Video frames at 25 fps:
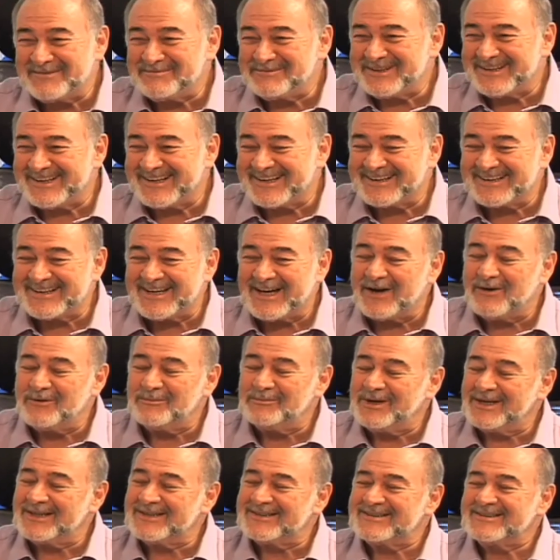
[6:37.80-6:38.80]
happening now.
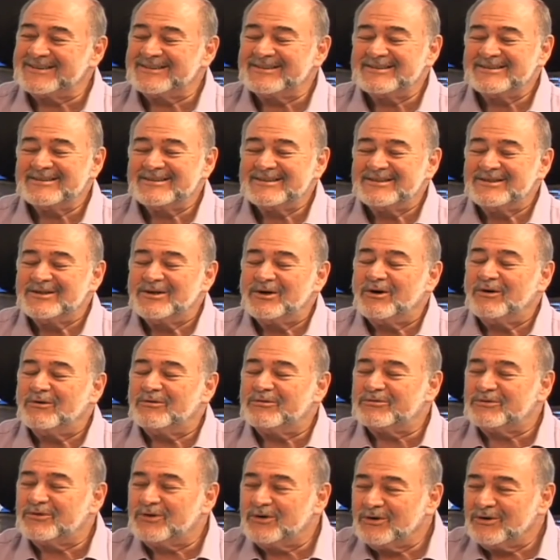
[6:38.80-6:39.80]
But
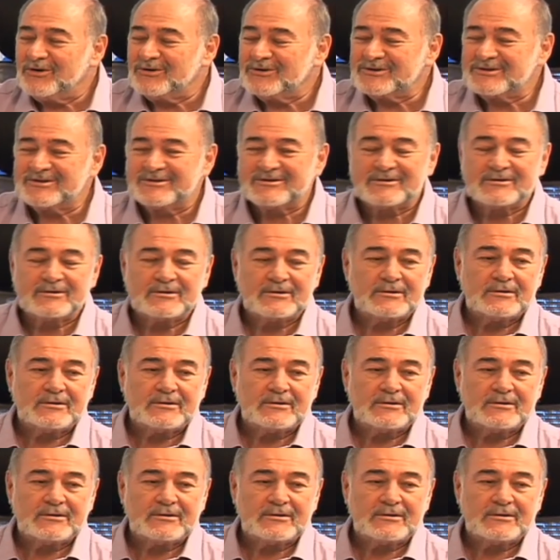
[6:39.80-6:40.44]
of course,